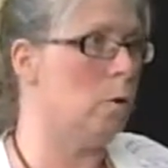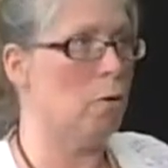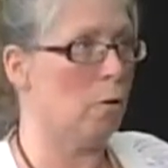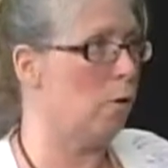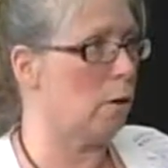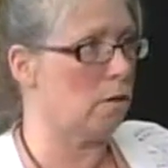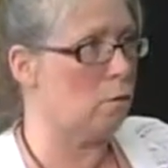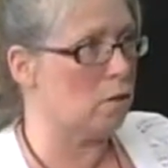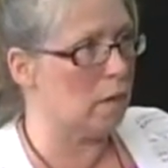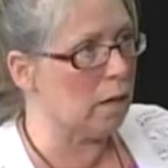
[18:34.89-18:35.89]
they're not
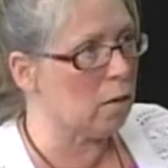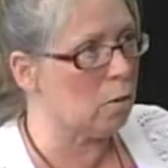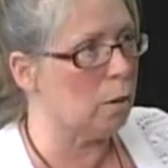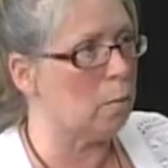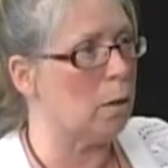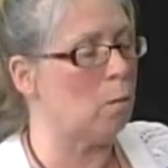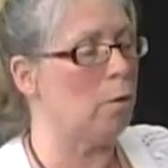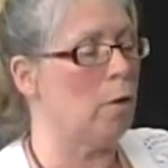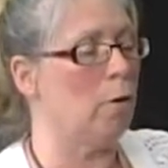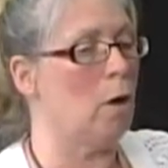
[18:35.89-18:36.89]
using heroin, but
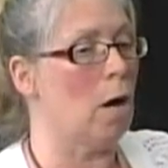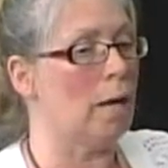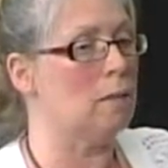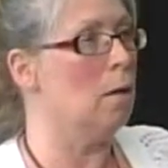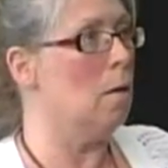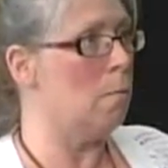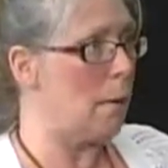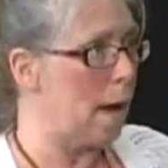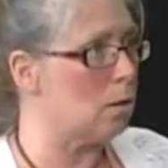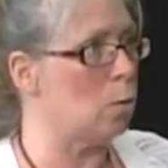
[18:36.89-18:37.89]
they're not
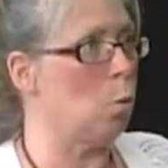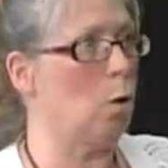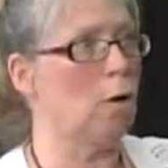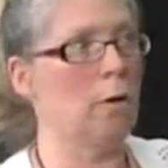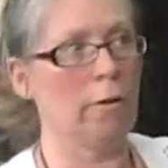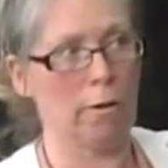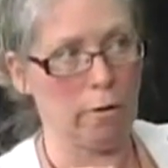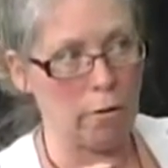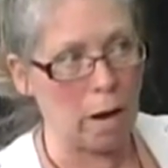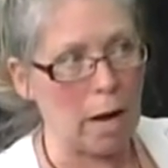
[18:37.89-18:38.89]
back to work or
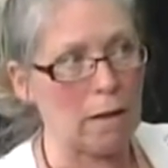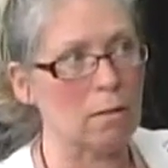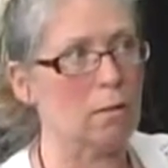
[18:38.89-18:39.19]
they're not,